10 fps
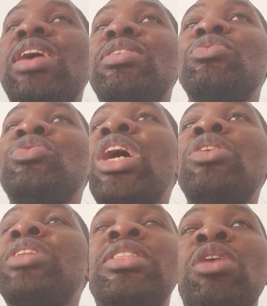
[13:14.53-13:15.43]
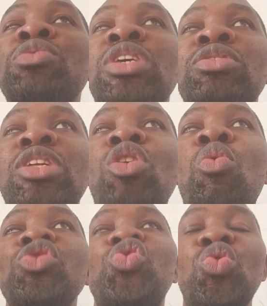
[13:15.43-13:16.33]
they don't
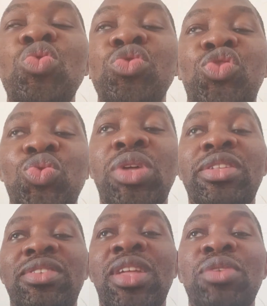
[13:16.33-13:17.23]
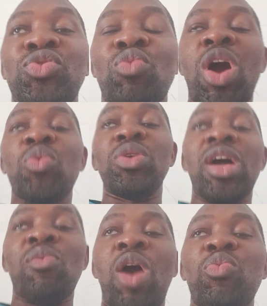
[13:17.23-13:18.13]
want to lose students now. So why would
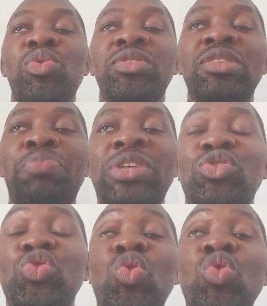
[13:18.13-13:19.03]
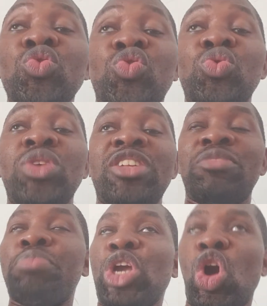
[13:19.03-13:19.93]
the person lose students
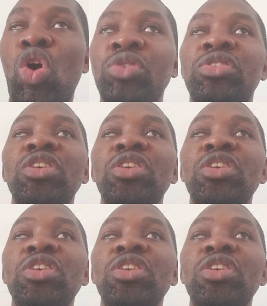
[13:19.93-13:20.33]
because